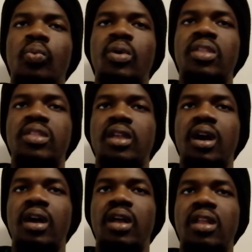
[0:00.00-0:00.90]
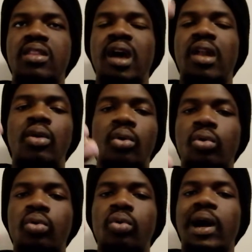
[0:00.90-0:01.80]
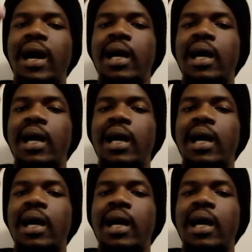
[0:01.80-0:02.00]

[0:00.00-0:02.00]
with Dalot